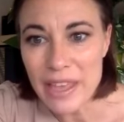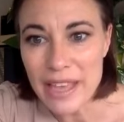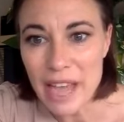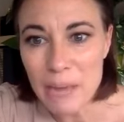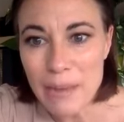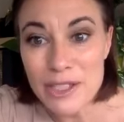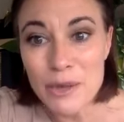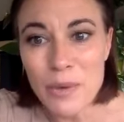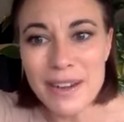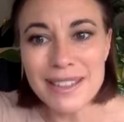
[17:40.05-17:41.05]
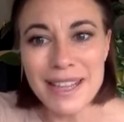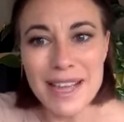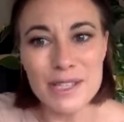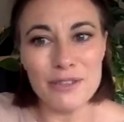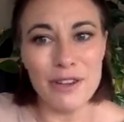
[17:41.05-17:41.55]
cut back to one
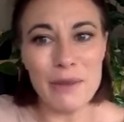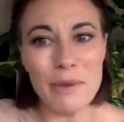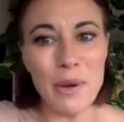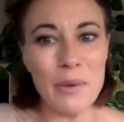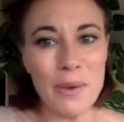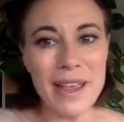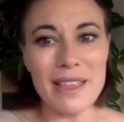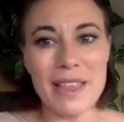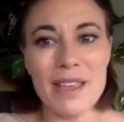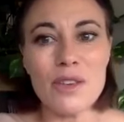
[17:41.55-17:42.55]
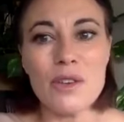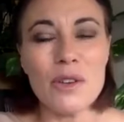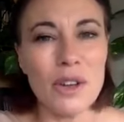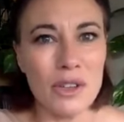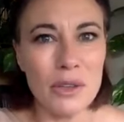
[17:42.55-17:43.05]
glass of red per week. Thank you.
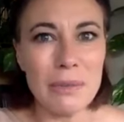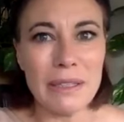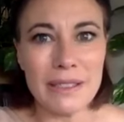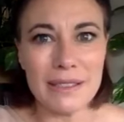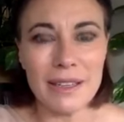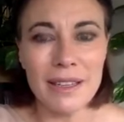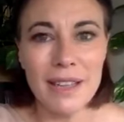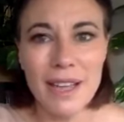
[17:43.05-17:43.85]
Good on you, Melissa.